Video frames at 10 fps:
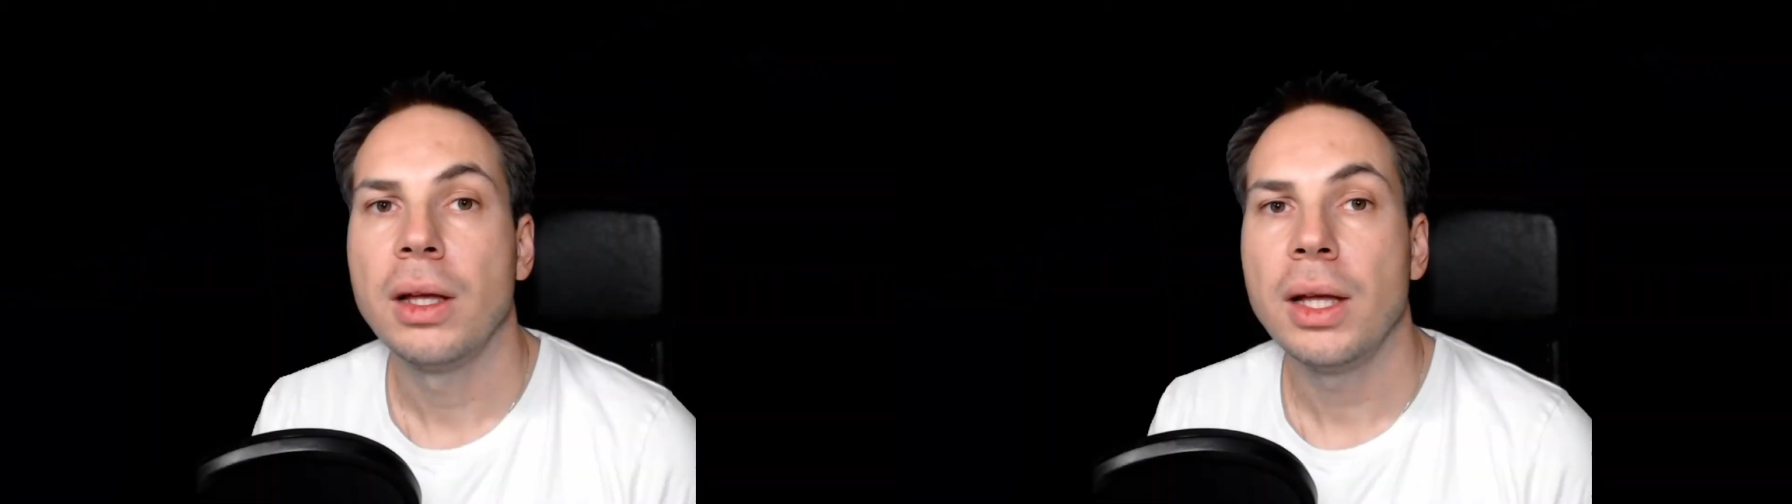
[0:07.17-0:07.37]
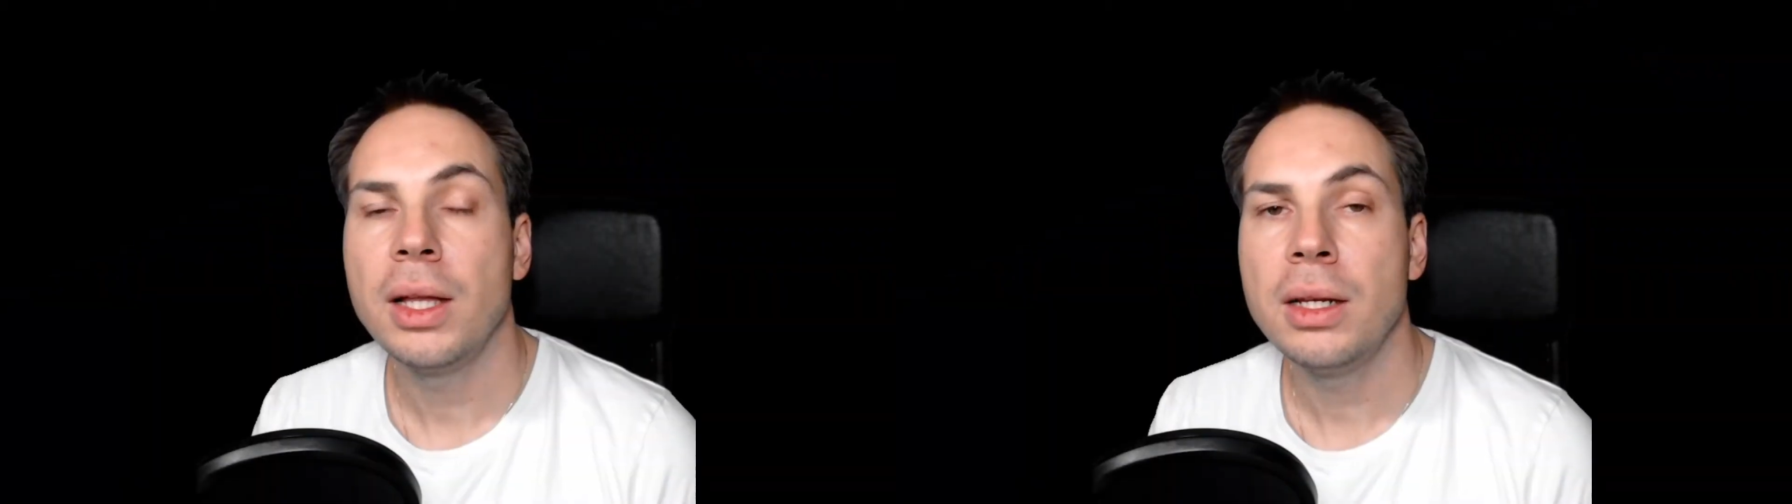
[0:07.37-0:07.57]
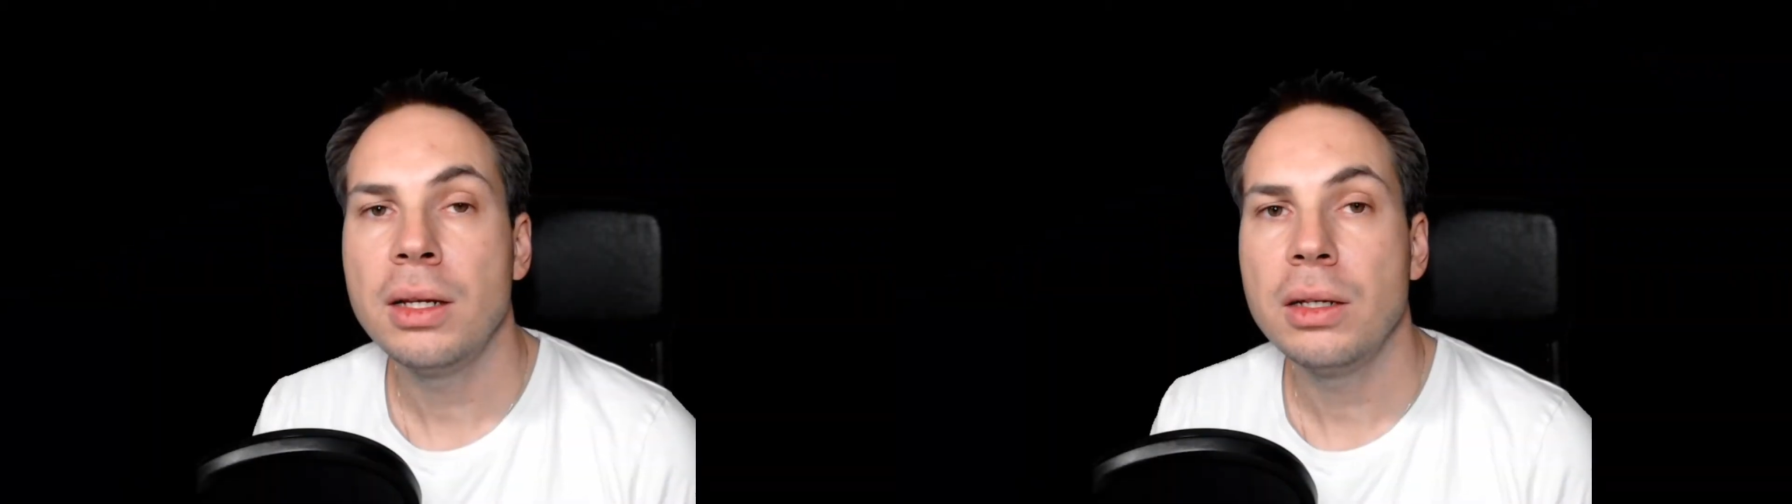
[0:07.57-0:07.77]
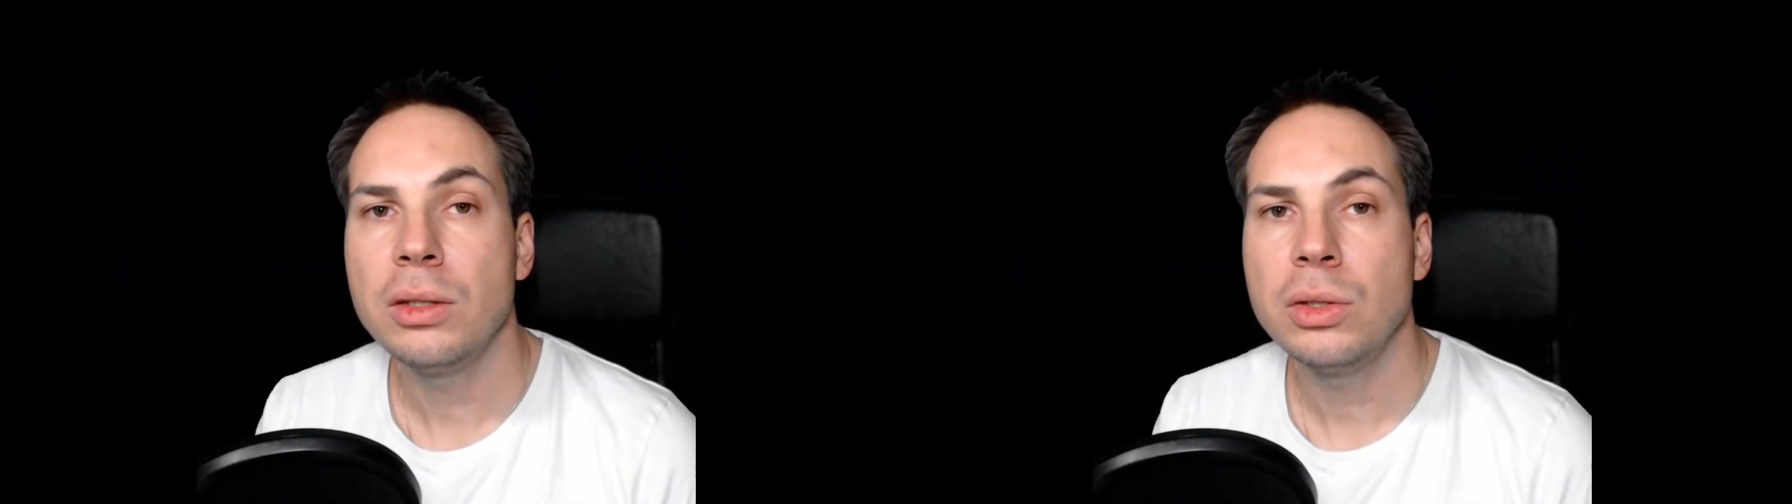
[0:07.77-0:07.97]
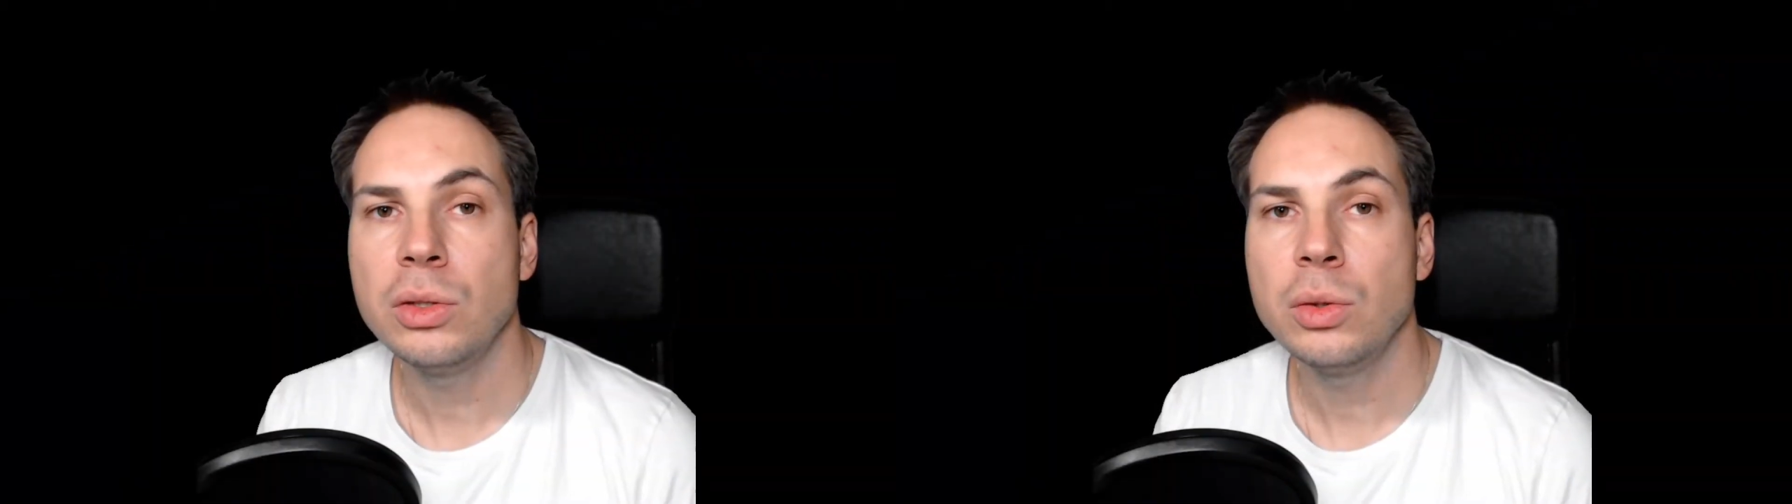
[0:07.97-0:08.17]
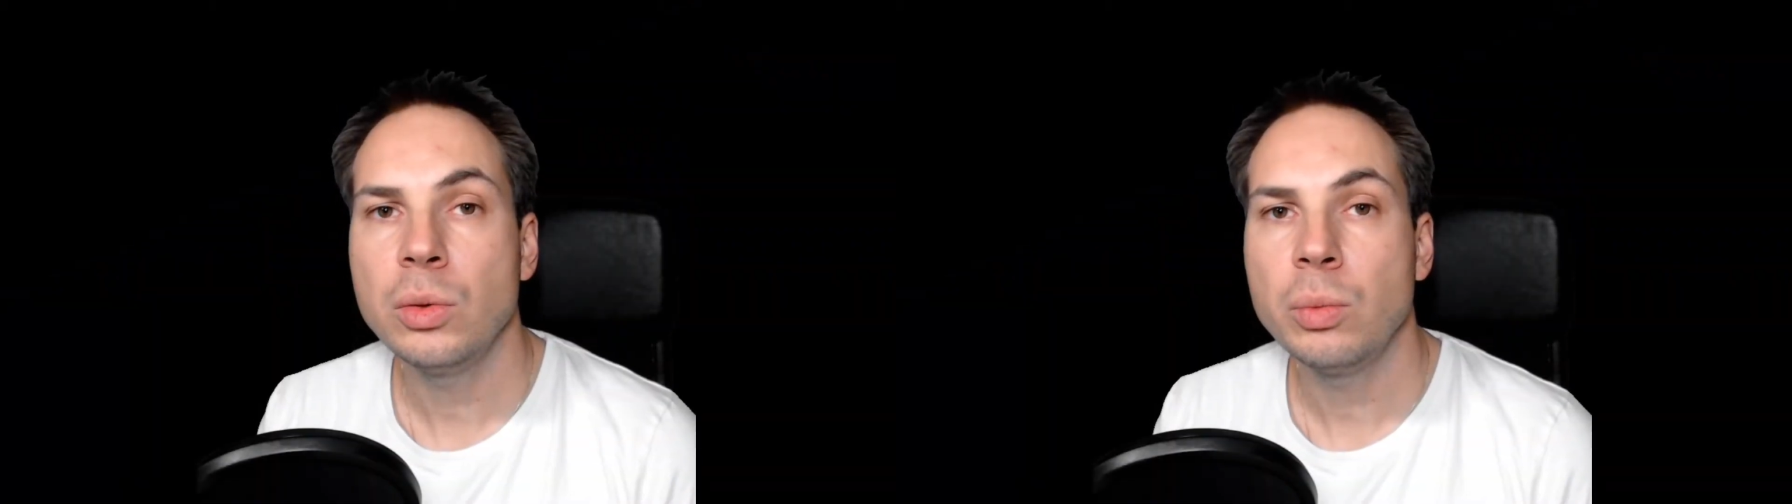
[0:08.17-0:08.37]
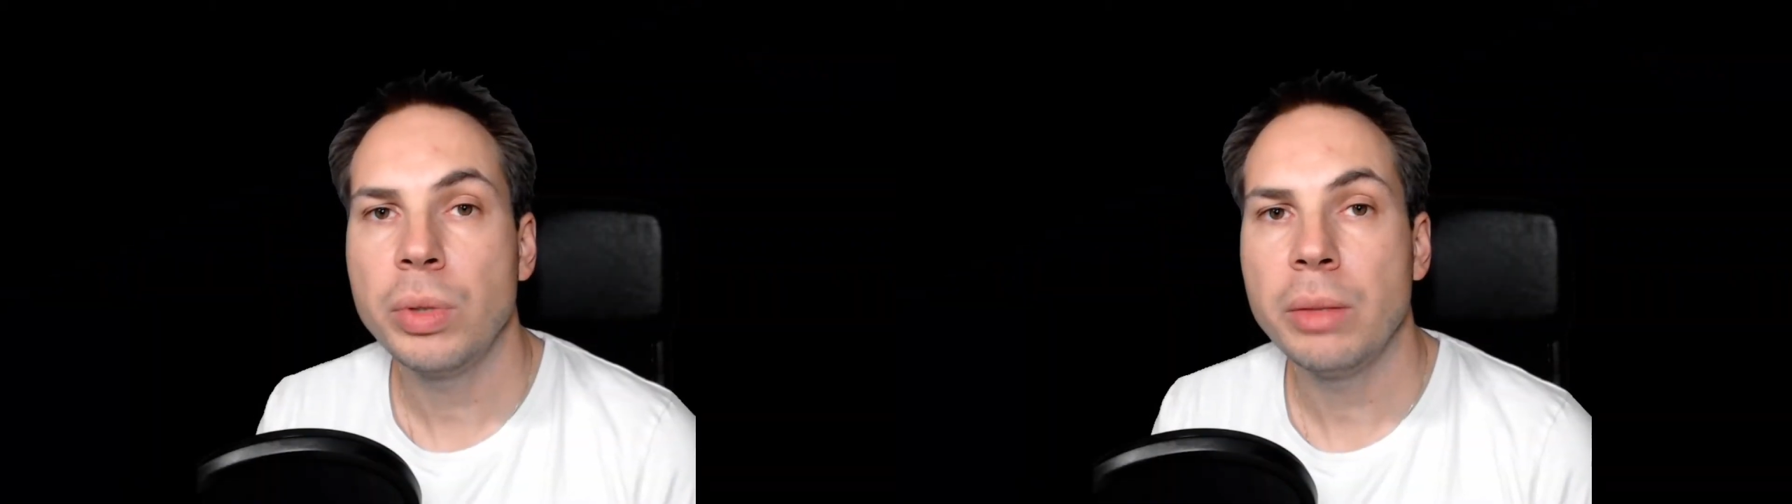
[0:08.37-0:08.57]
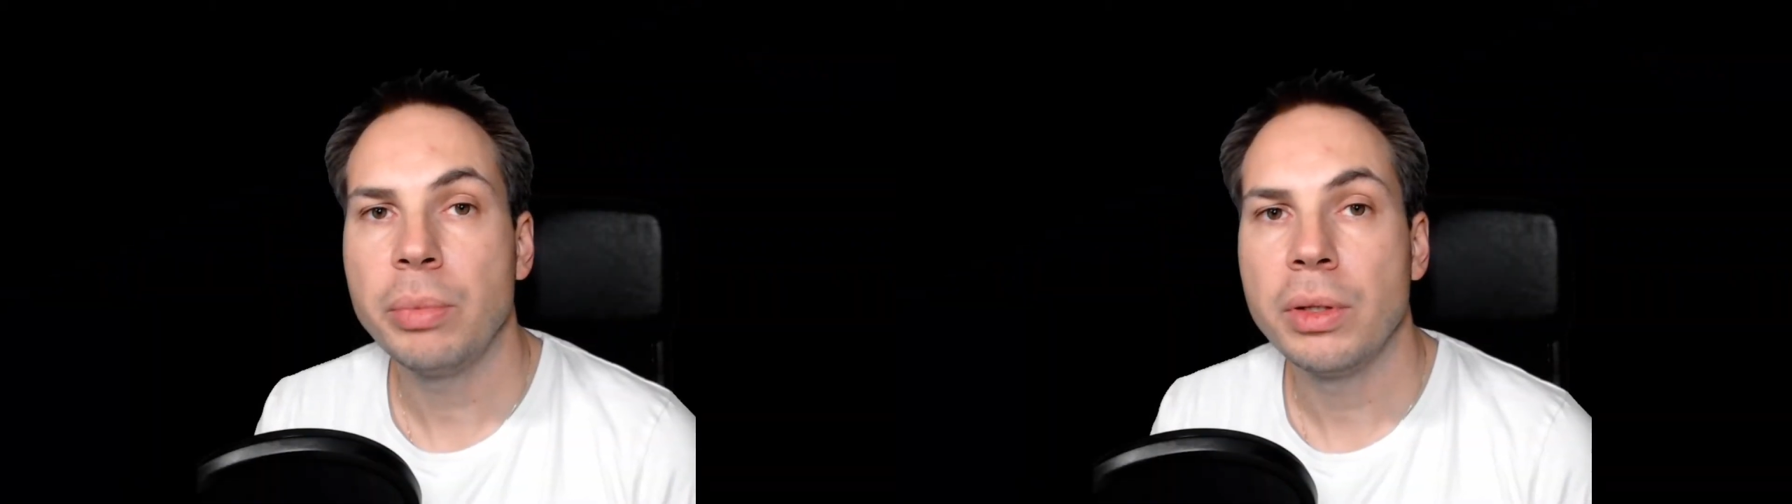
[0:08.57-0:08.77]
Hello
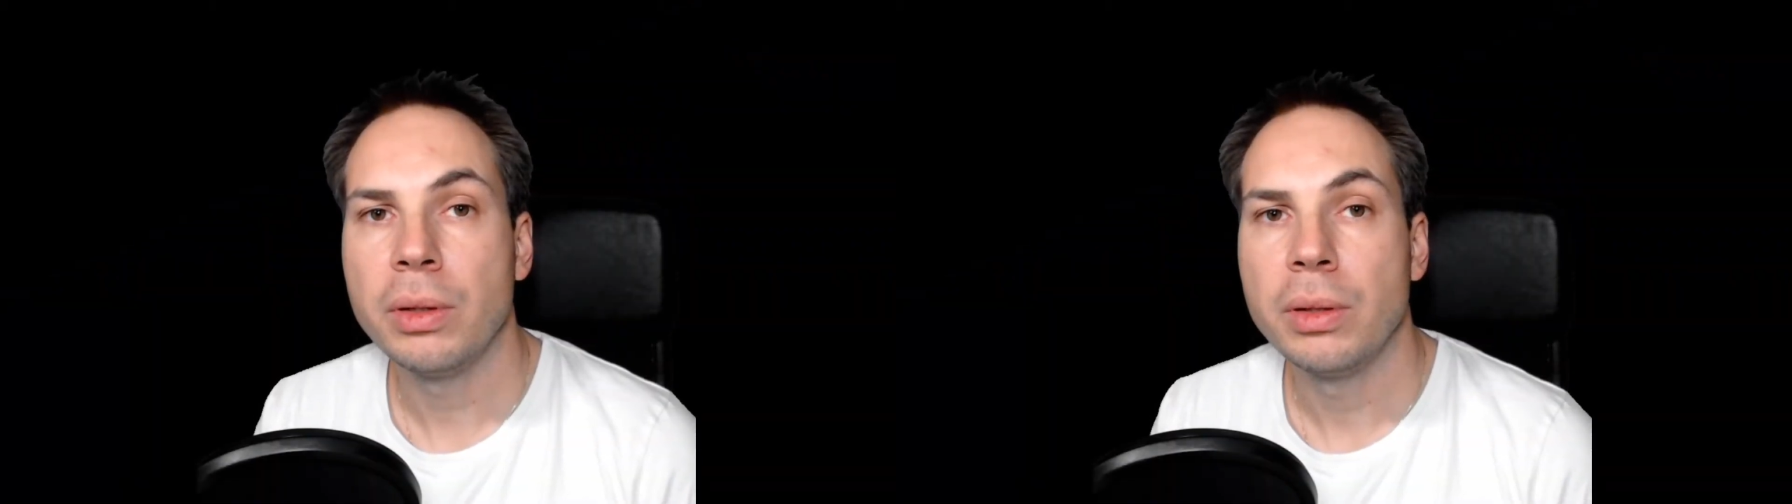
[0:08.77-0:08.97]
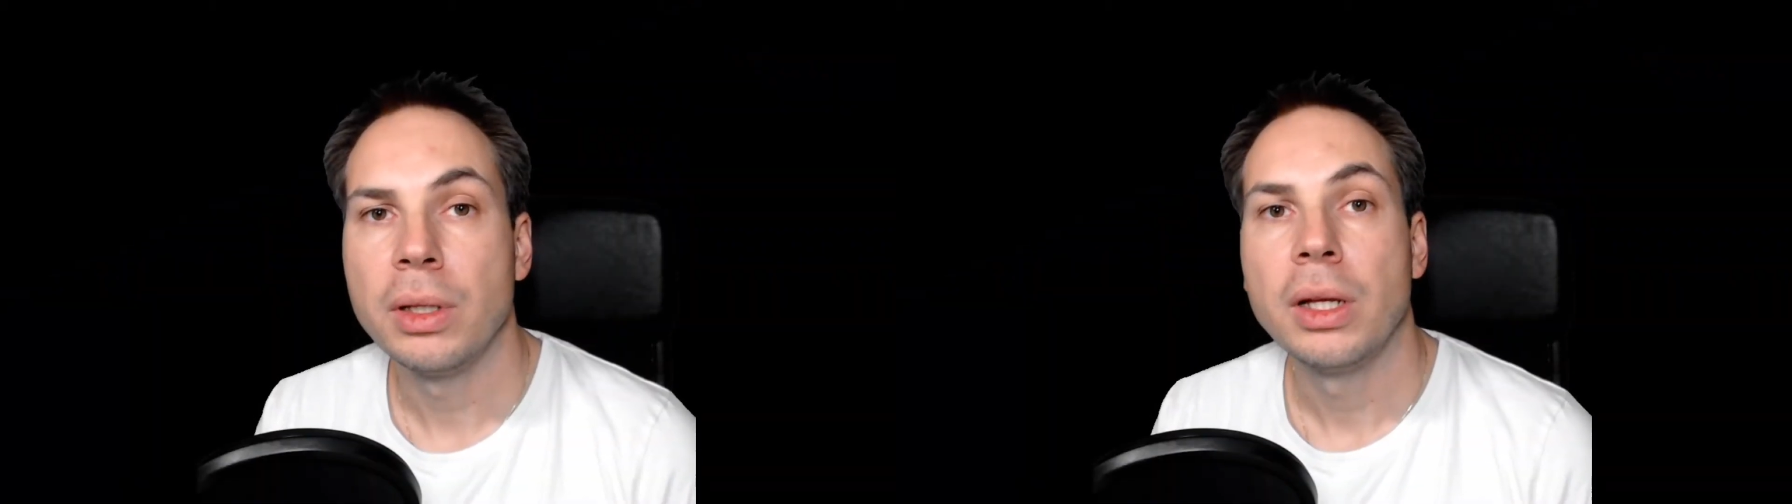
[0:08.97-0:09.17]
people!